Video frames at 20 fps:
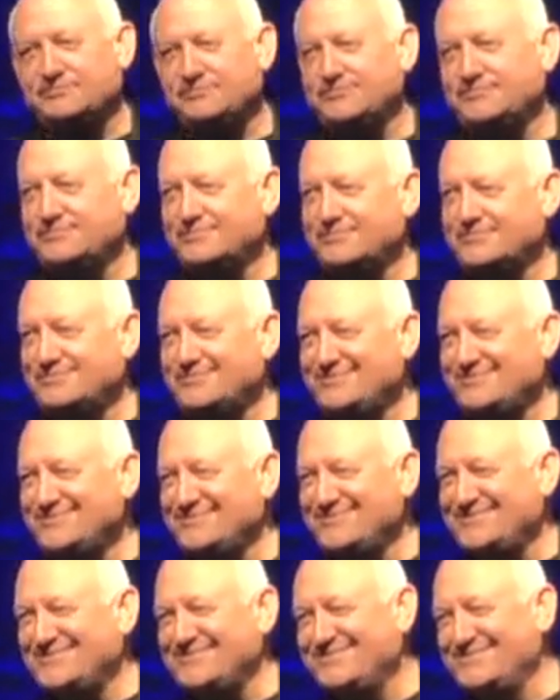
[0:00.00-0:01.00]

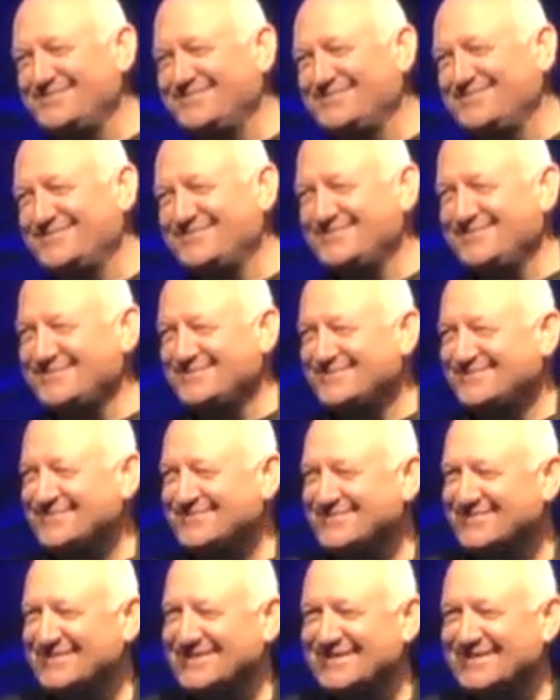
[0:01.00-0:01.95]
Nothing is said.